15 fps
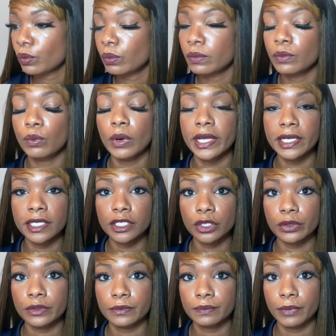what in
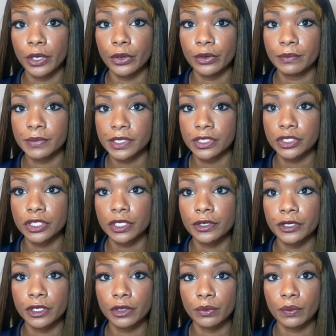your current position are
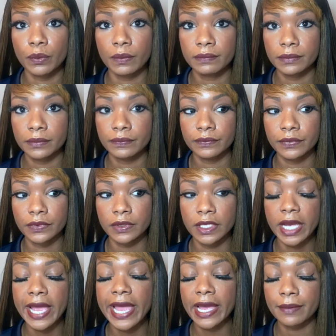you
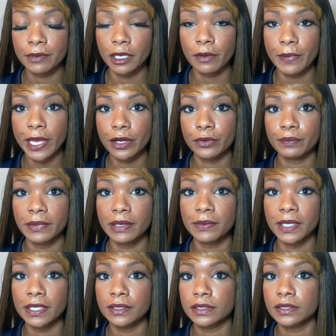not happy about? Maybe
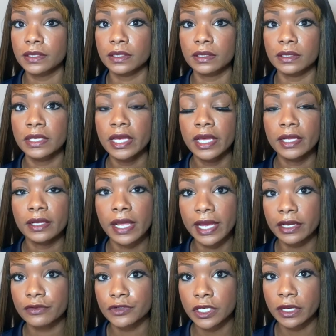it's the lack
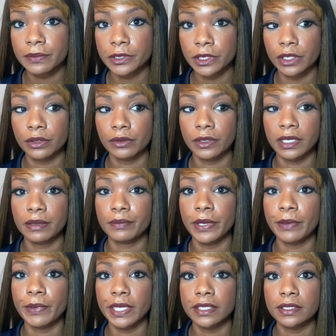of job security.
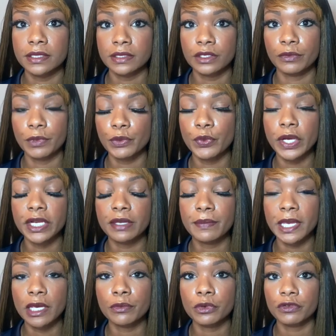Maybe it's you've been wanting to
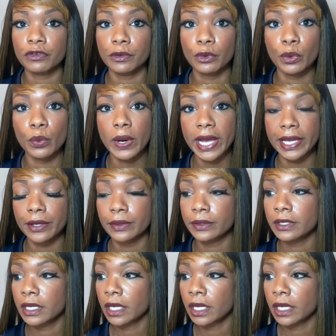make a move for a while.